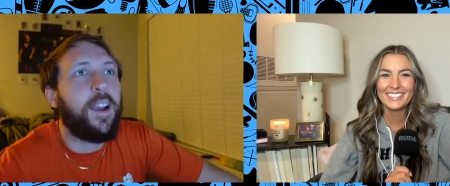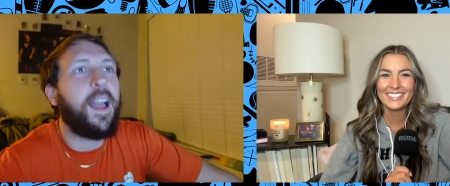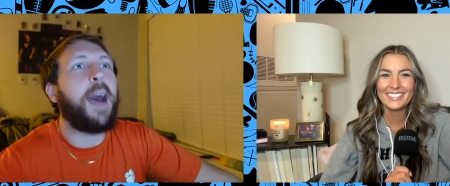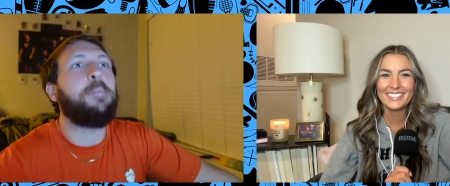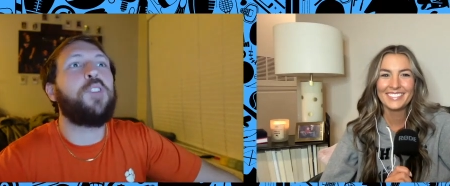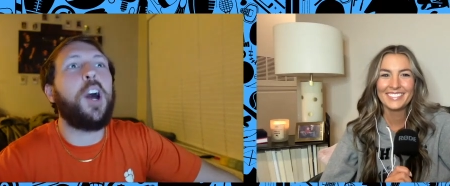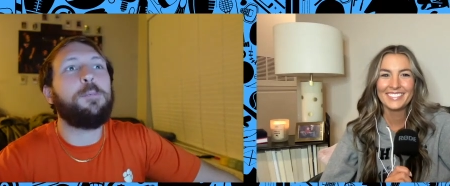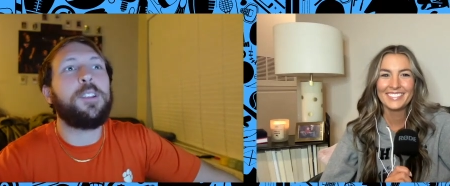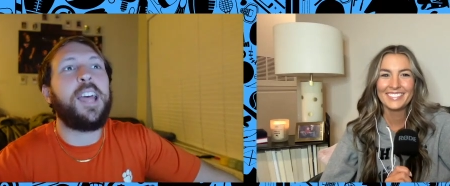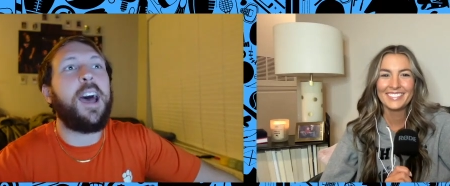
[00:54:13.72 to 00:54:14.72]
Speaker 1: I'm done
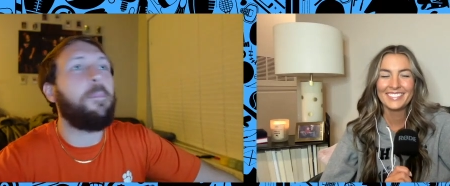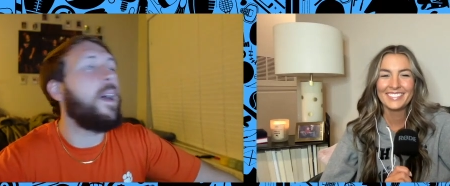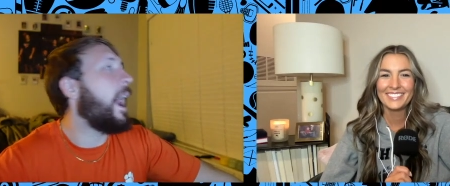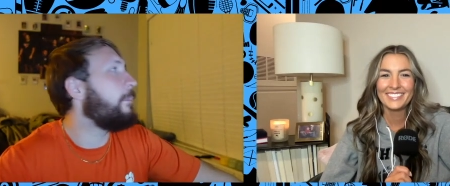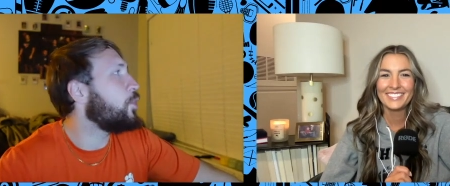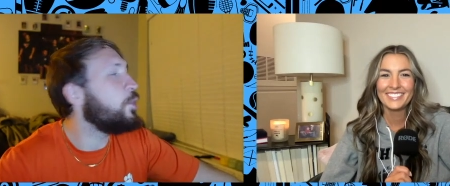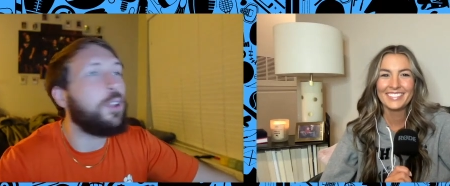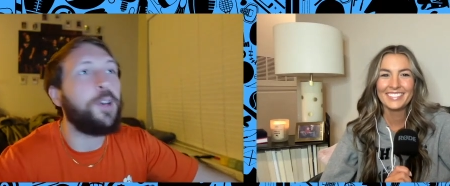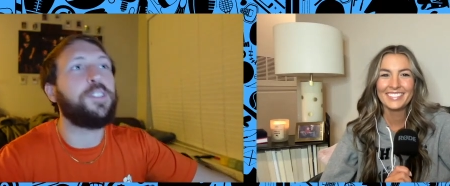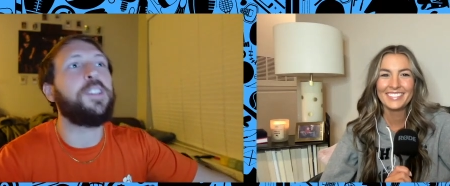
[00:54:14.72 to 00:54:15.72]
with them. I'm too
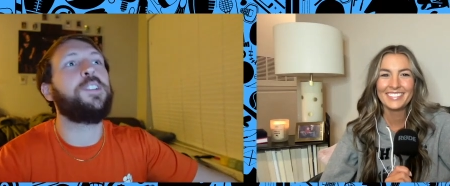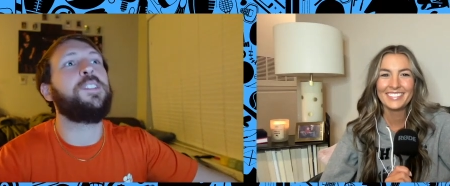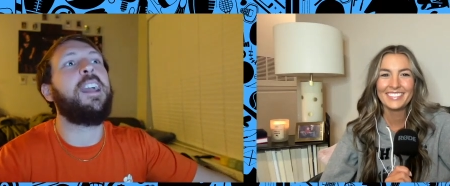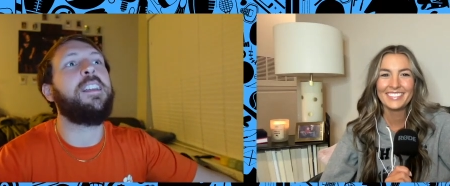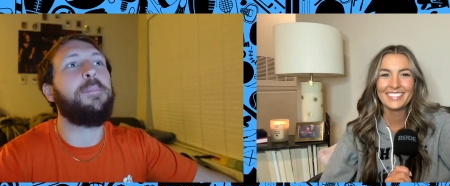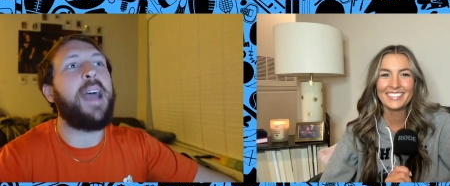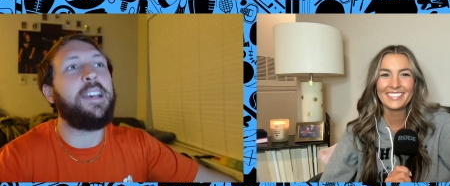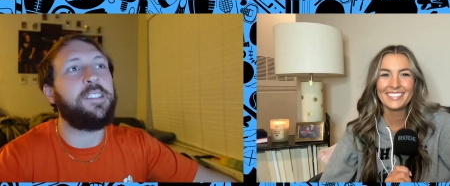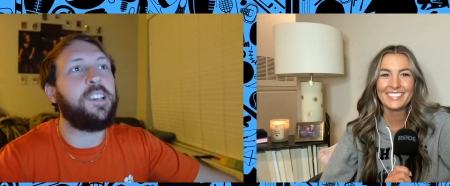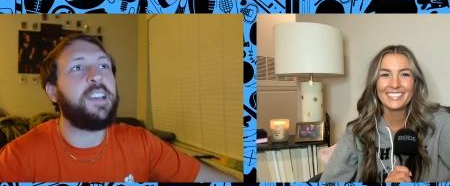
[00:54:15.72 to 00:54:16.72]
close to their stadium as
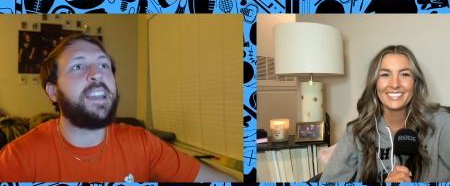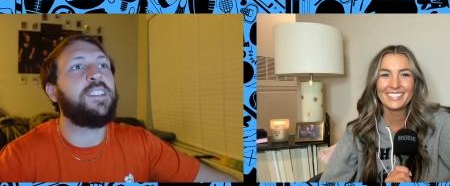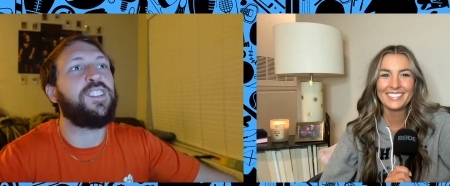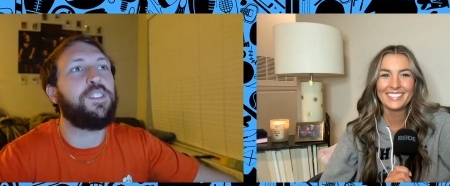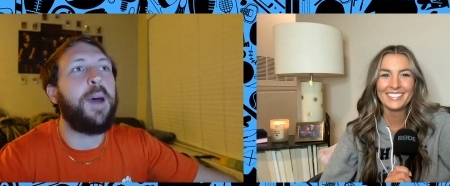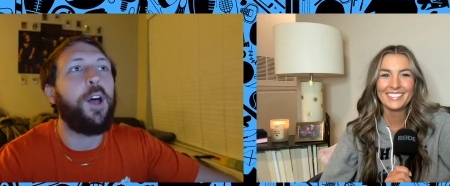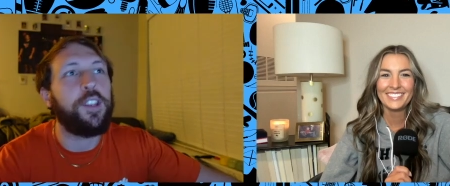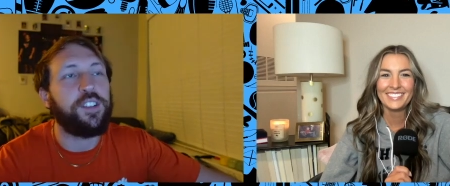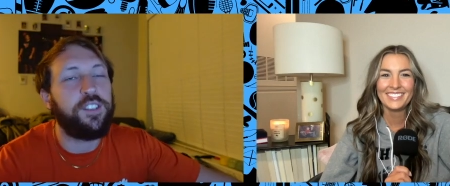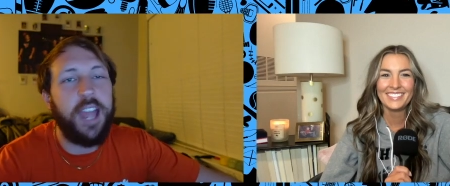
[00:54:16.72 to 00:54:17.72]
is. I can smell the
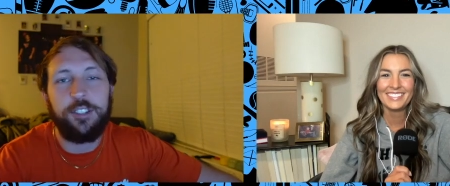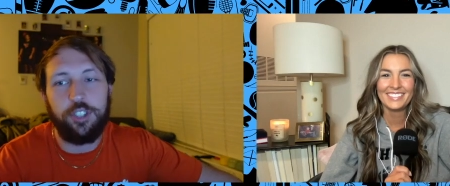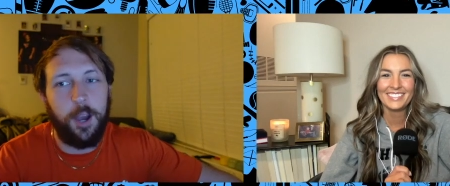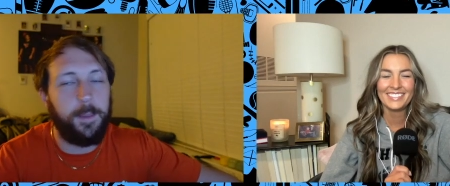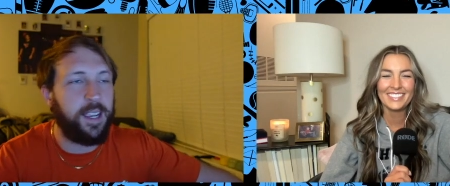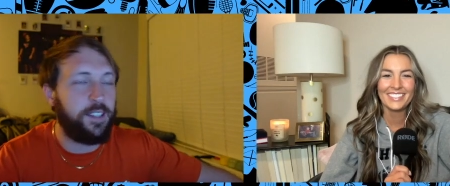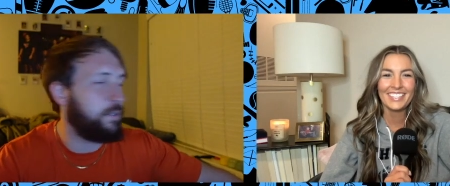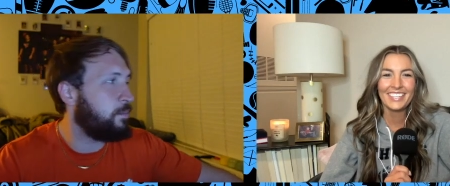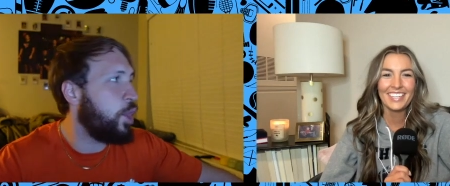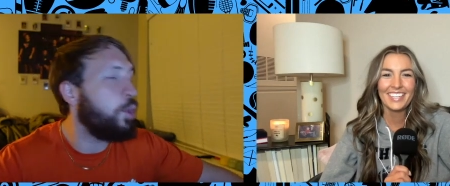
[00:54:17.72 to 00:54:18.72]
stench coming. It's
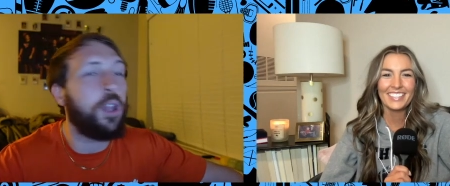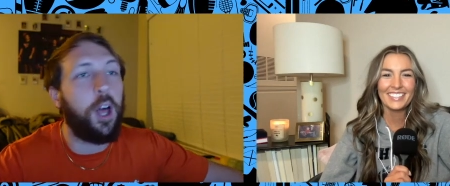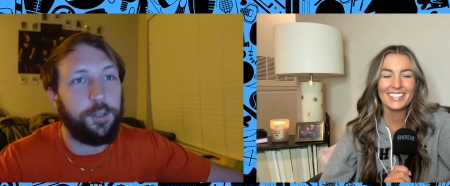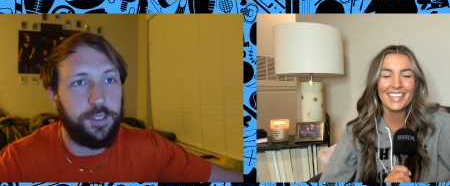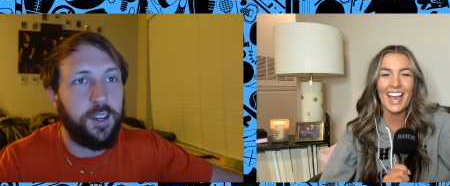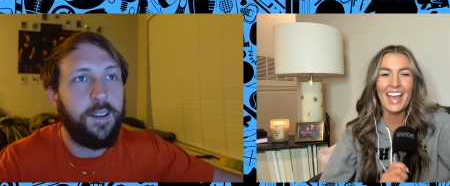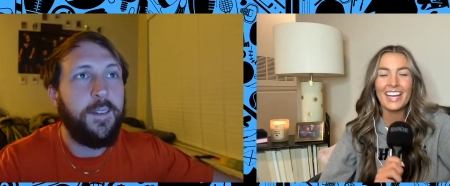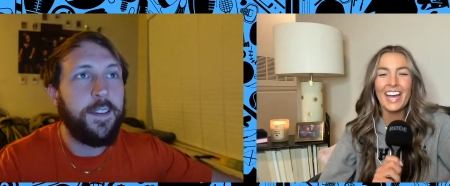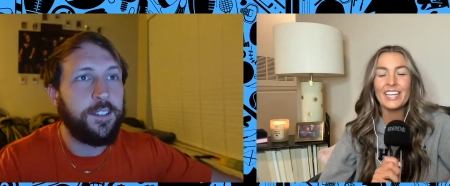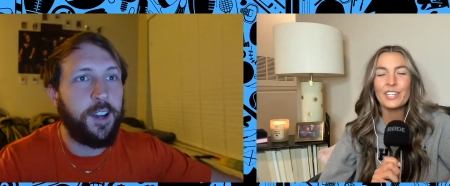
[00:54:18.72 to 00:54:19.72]
too close.
Speaker 2: I
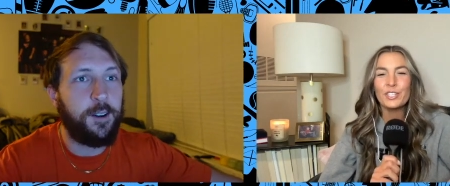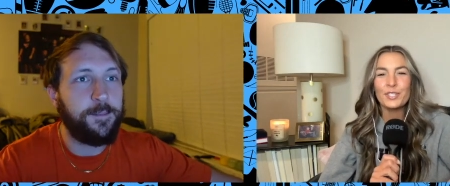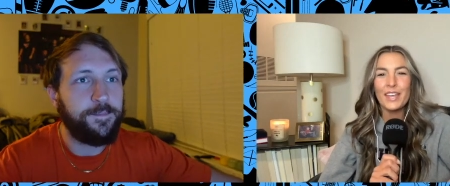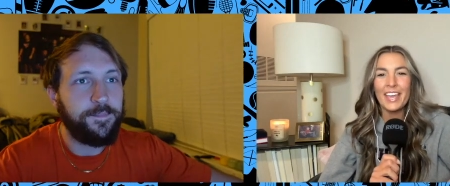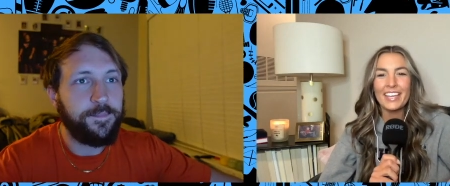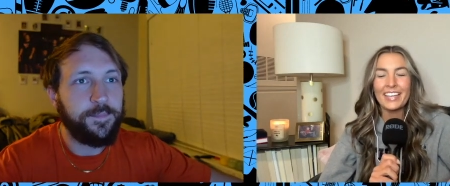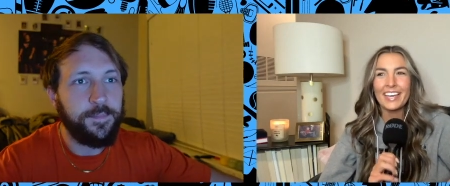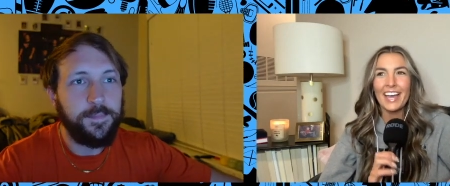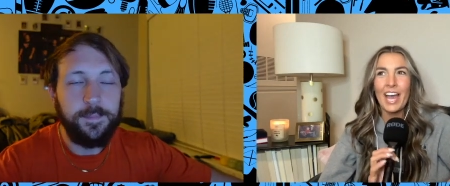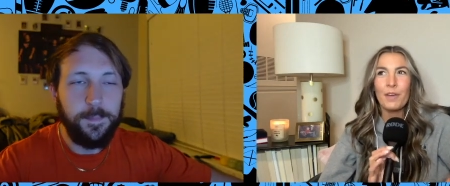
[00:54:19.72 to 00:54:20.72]
kind of so. just like
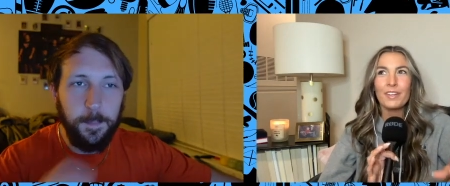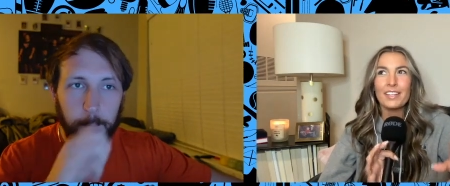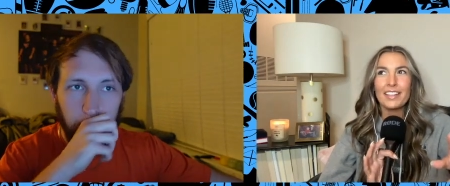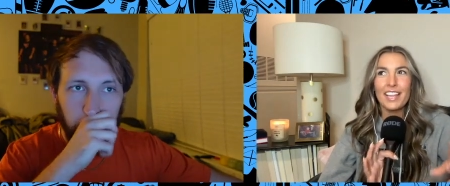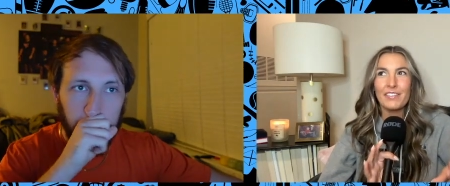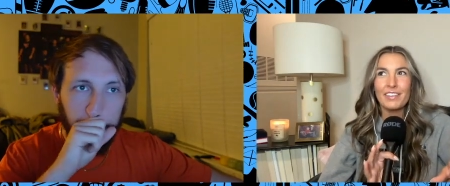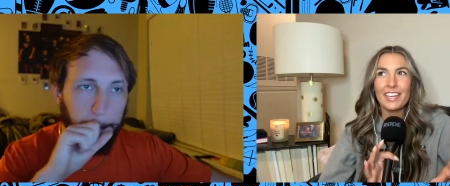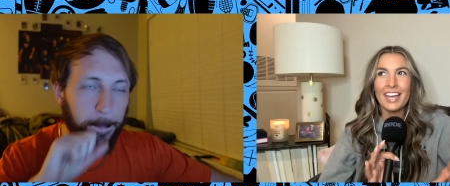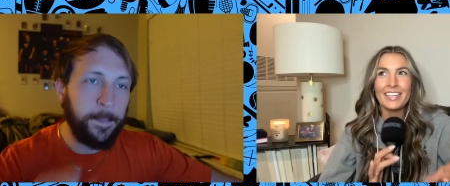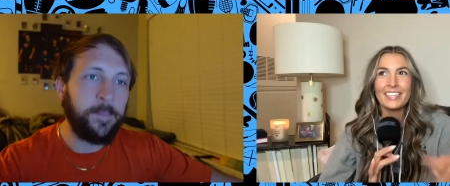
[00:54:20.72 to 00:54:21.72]
I would love
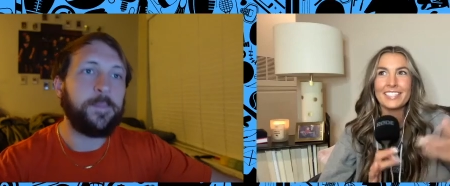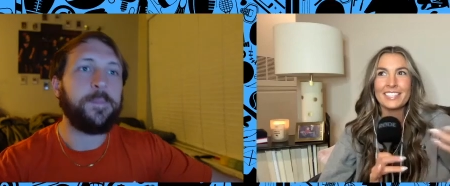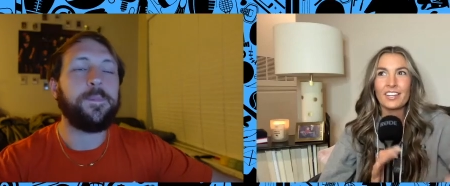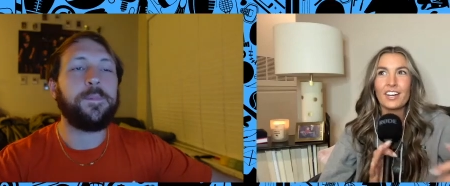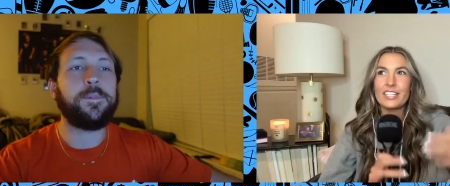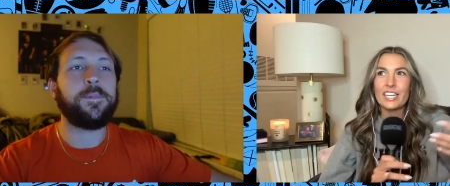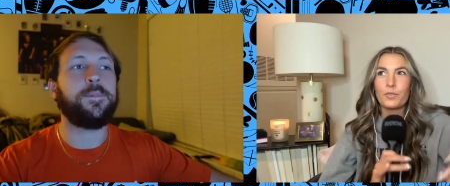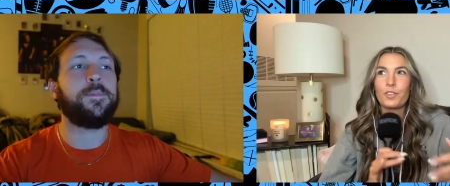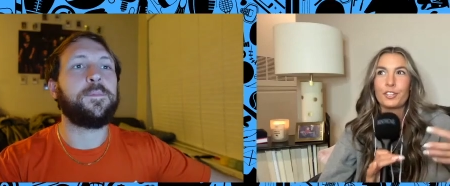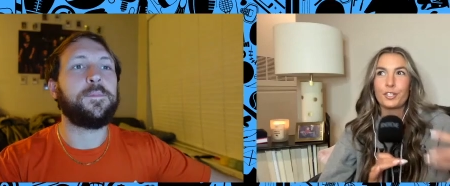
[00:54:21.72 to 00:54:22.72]
it. I need to get in
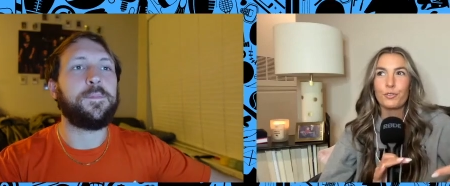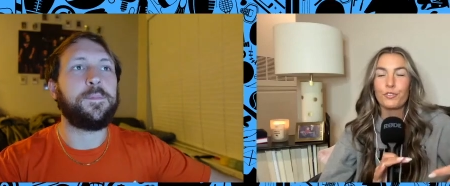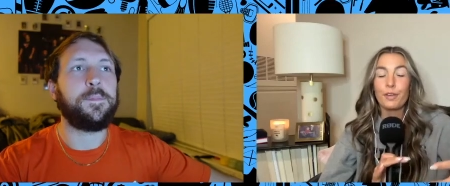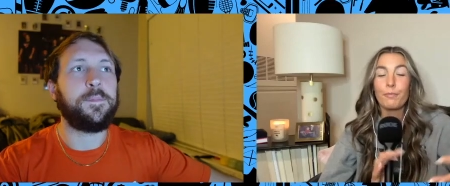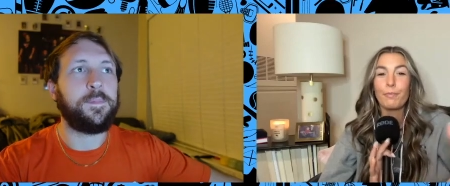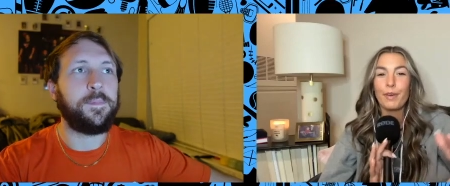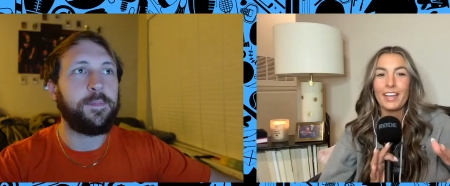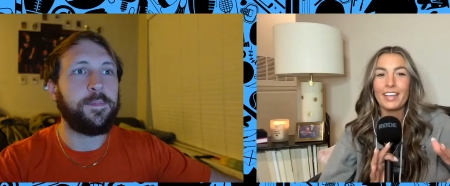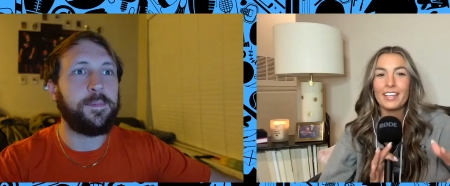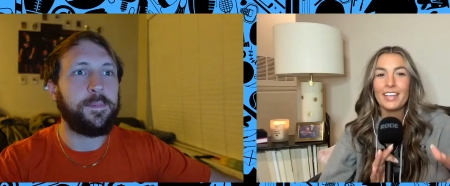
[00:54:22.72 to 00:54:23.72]
contact with your girlfriend,
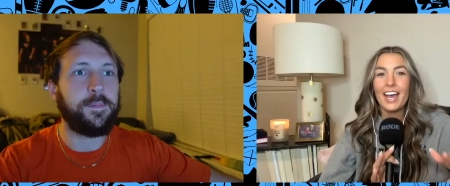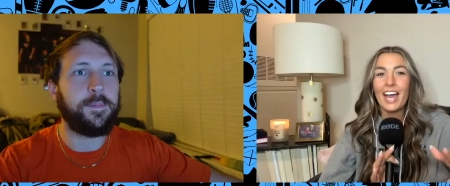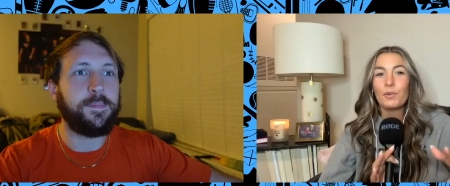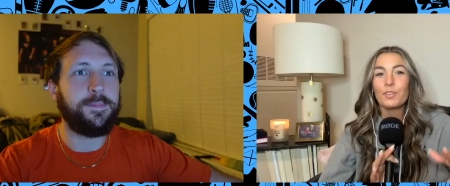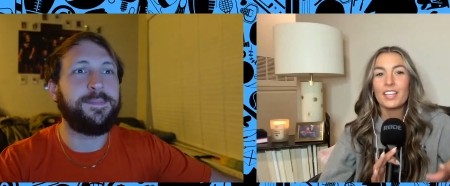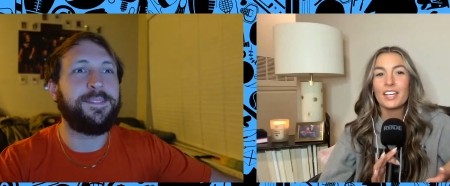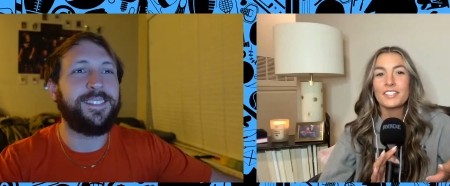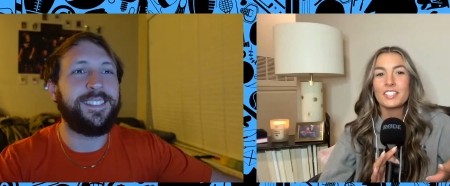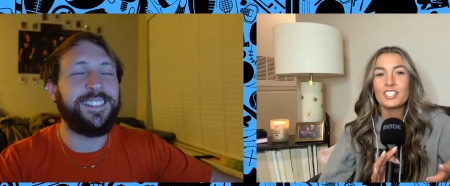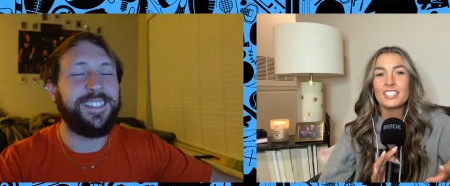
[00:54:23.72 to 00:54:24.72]
but I would
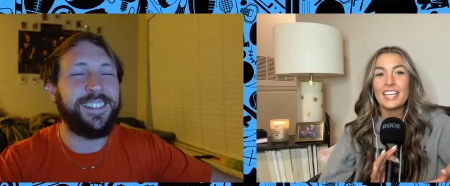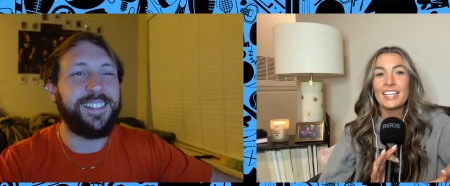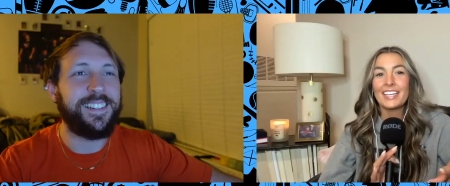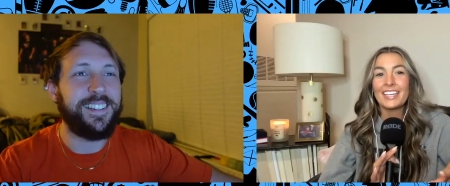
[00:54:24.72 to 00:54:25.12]
love to just like get